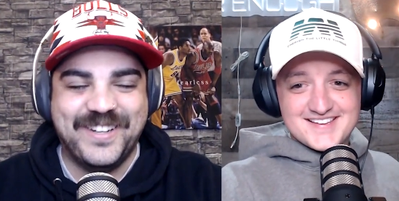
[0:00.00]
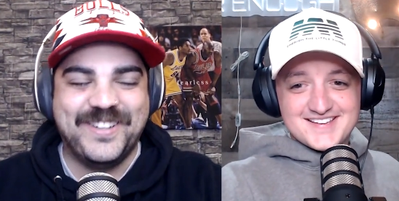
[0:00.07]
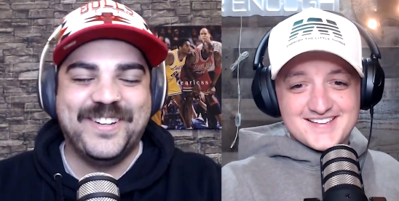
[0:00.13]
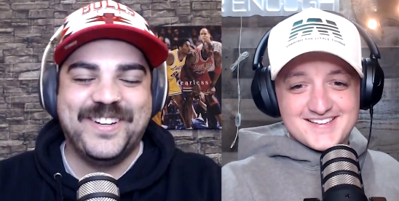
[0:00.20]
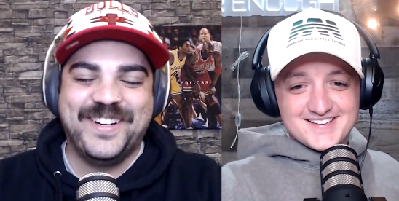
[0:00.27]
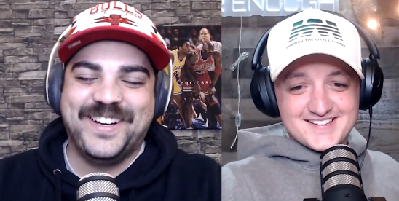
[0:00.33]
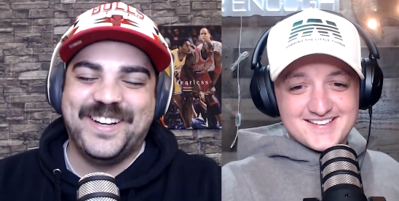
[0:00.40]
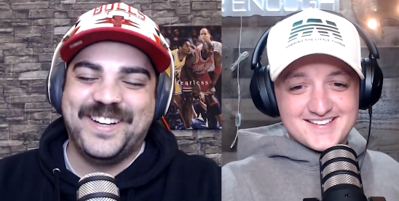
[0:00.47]

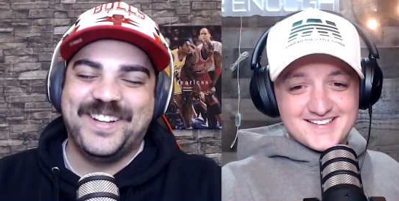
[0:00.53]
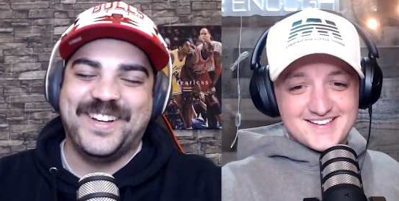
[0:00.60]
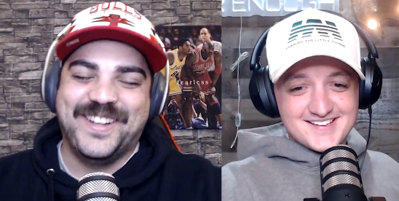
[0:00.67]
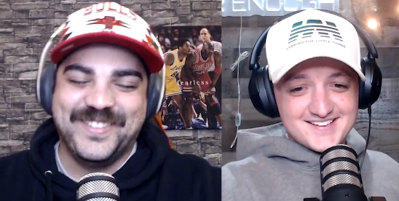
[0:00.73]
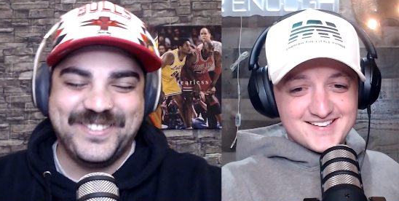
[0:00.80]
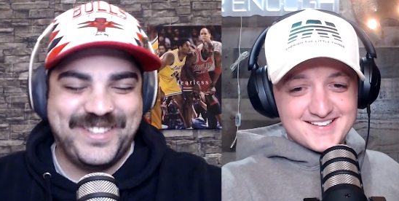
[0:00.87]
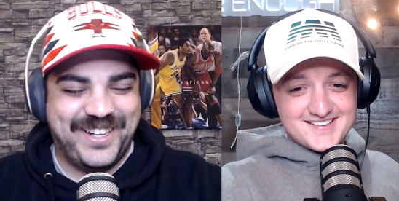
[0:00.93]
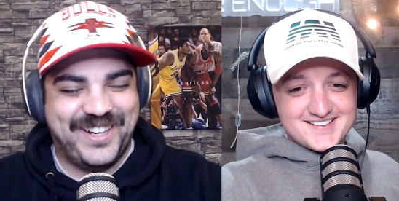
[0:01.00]

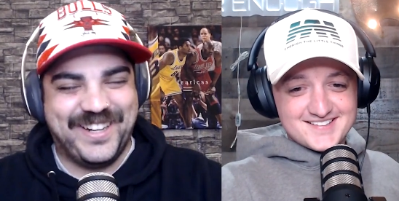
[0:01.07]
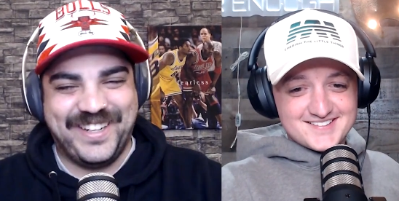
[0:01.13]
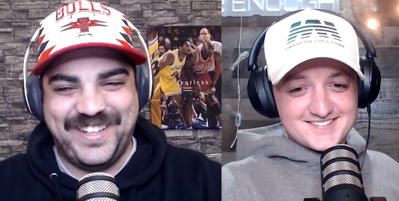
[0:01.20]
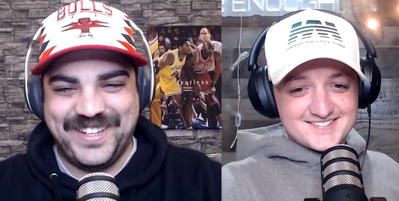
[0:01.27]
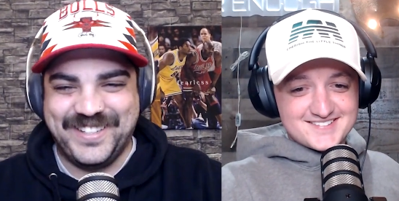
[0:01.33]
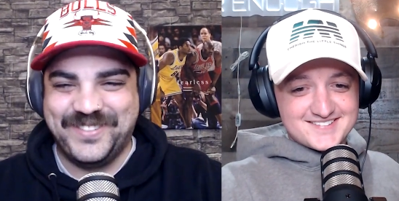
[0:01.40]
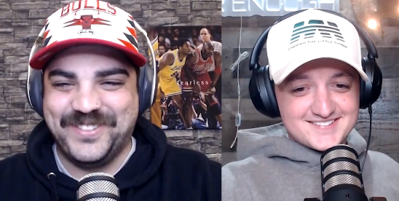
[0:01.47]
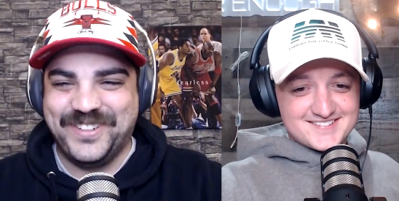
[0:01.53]
Speaker 1: I'm
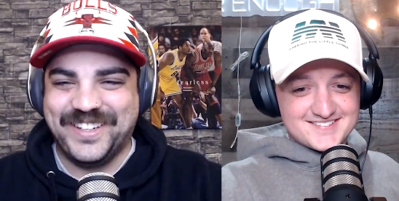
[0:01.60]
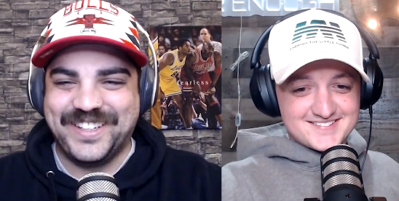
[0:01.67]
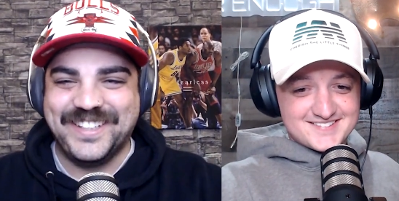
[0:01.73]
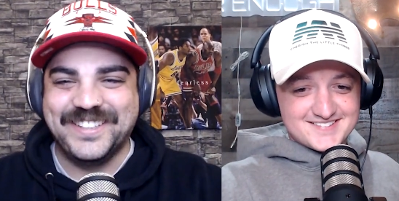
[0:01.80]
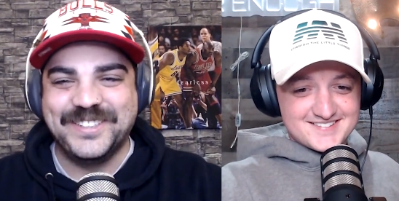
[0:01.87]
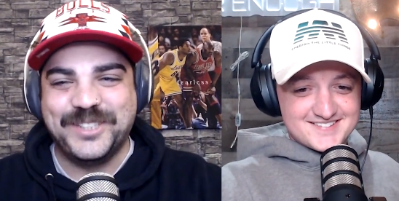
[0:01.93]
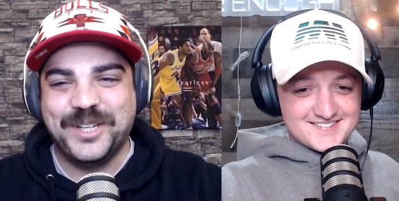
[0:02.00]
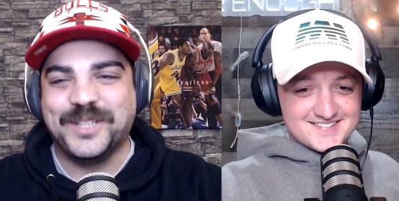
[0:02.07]
talking fucking
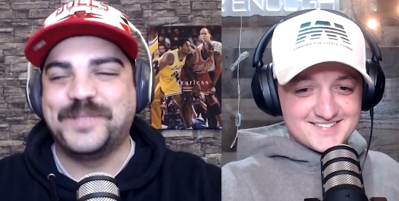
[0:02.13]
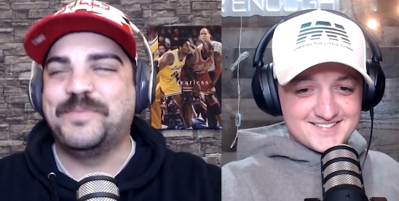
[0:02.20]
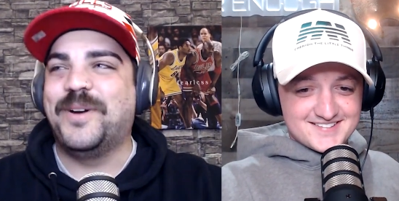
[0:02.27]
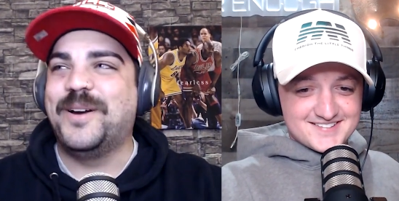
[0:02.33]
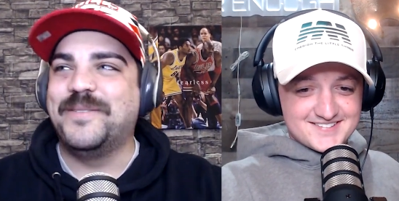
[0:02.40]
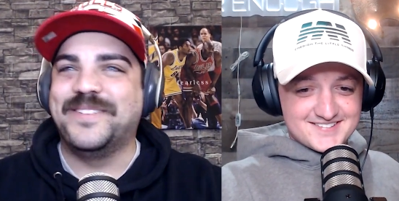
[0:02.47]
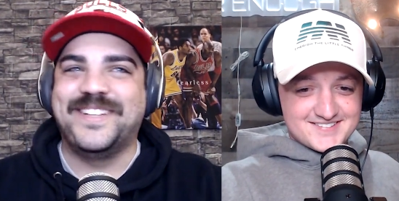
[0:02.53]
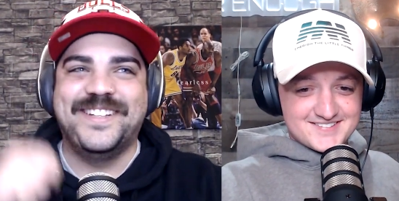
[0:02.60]
Chuck's
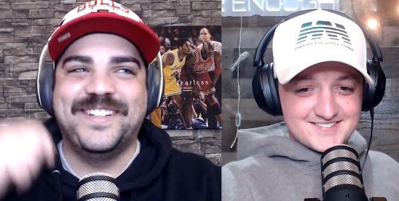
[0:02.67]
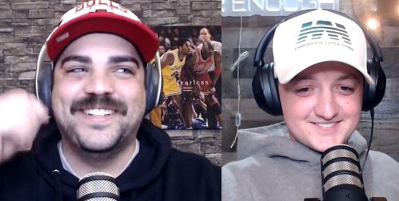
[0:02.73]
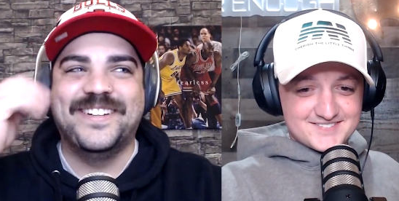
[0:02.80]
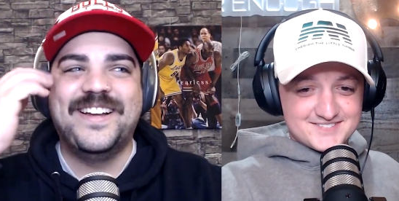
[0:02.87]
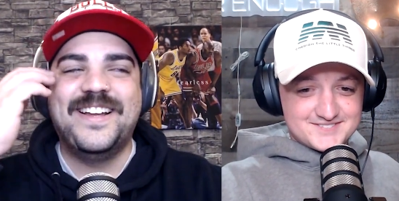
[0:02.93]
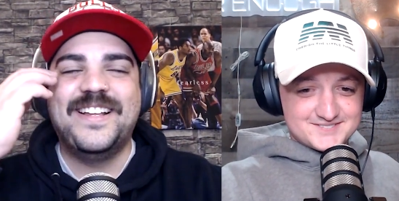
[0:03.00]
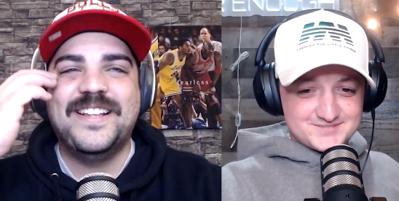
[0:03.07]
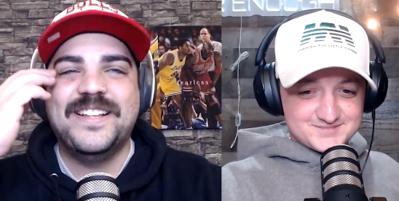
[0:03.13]
barbecue,
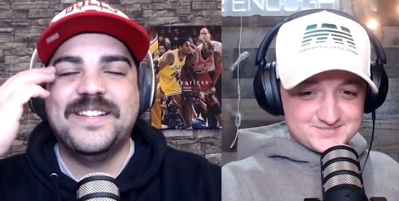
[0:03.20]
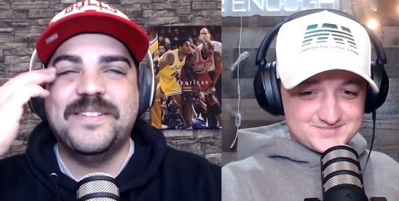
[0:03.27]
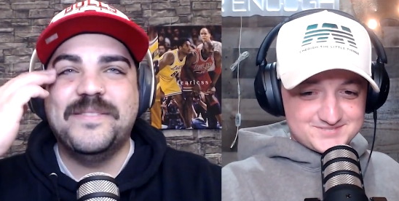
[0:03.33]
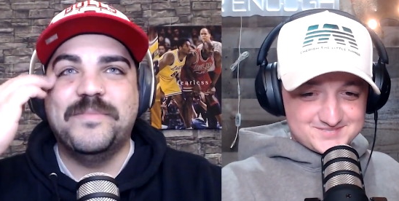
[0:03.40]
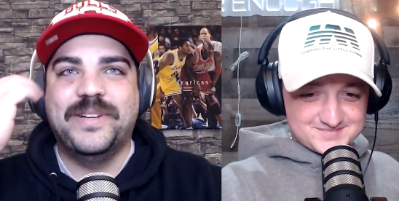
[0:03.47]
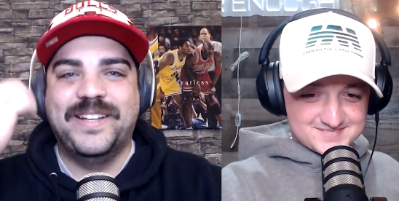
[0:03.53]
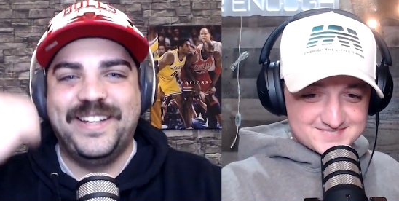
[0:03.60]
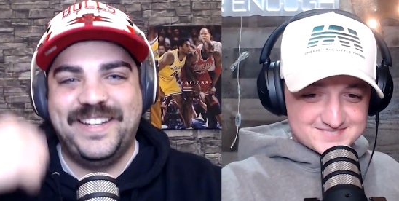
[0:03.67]

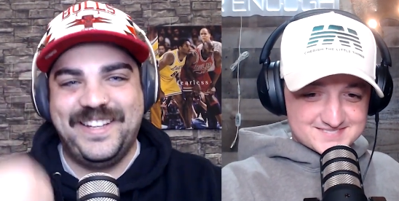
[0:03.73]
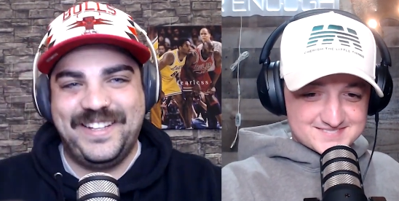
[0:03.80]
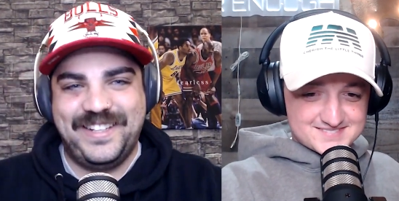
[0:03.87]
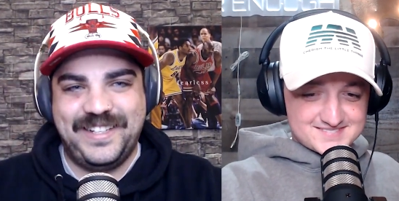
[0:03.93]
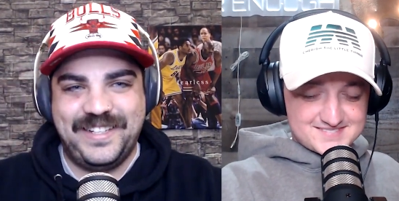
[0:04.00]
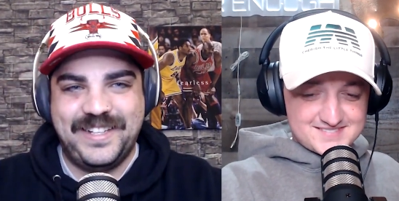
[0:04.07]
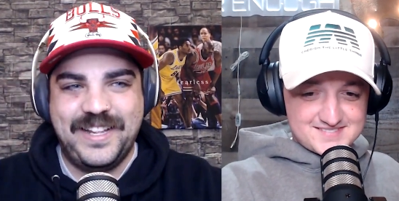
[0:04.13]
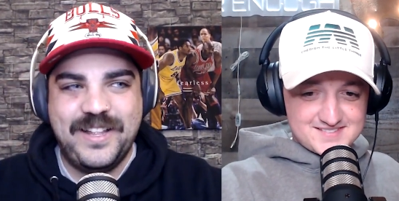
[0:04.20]
but
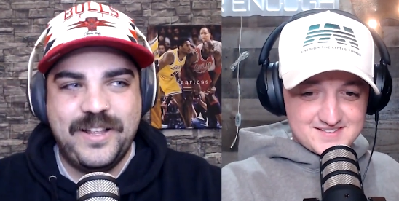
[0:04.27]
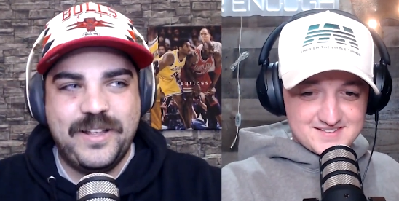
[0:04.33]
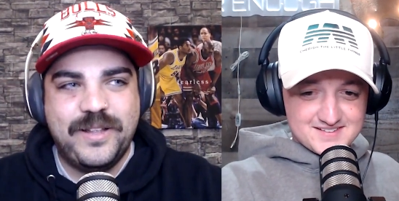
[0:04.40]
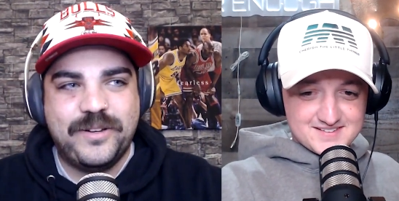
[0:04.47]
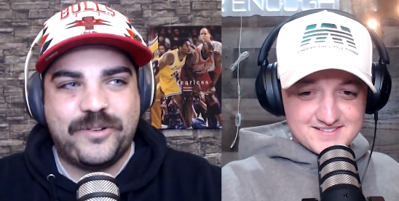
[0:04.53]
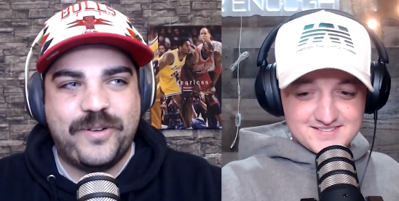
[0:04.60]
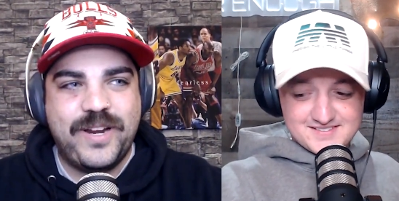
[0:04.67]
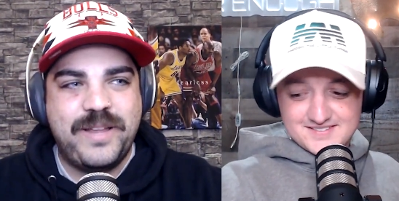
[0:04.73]

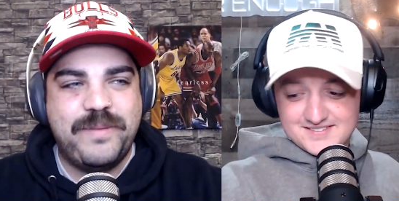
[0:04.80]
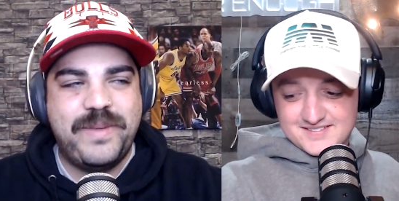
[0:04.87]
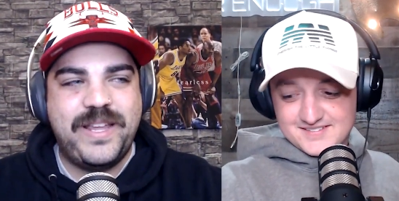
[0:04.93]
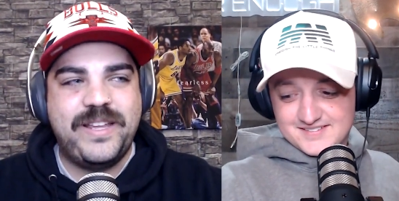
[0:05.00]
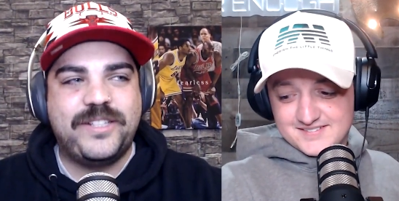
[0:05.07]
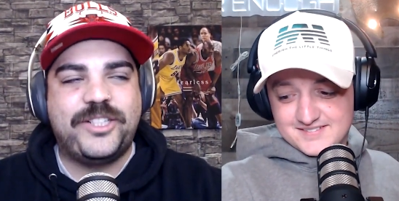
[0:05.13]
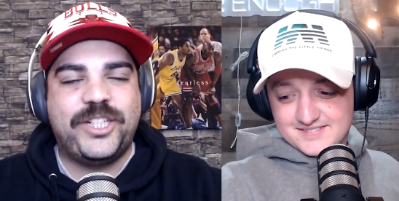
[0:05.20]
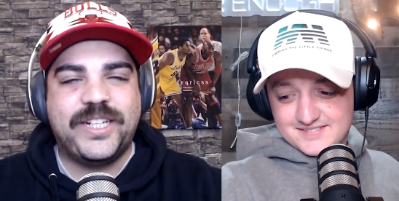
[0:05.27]
creamy
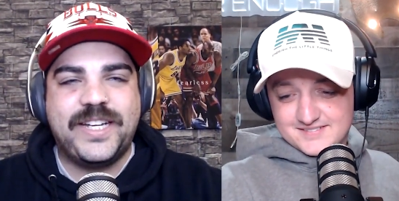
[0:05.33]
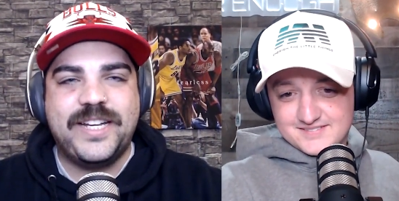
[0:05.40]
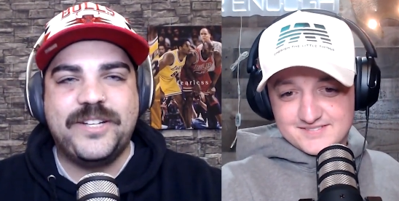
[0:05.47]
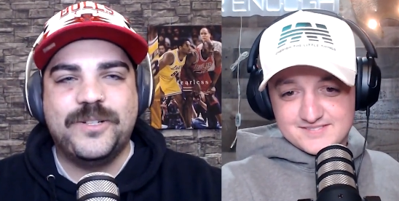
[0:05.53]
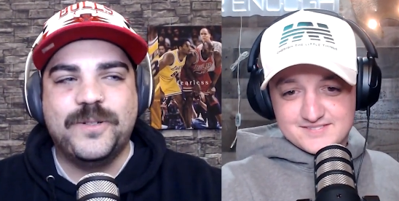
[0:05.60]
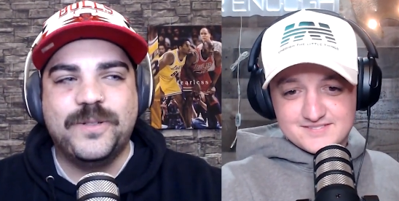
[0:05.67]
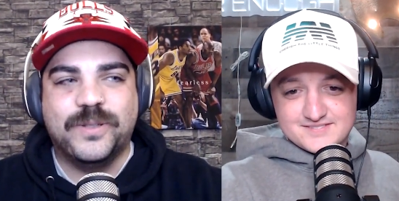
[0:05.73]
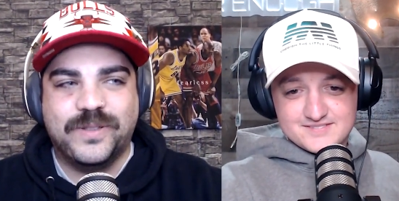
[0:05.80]
chicken
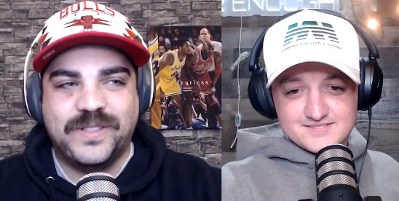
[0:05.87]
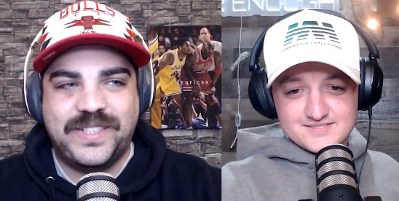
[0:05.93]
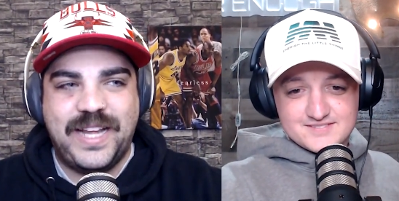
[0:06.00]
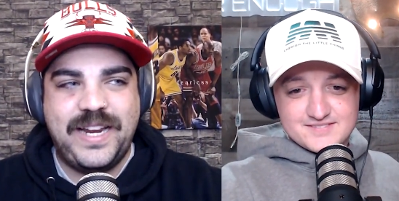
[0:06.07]
noodle is that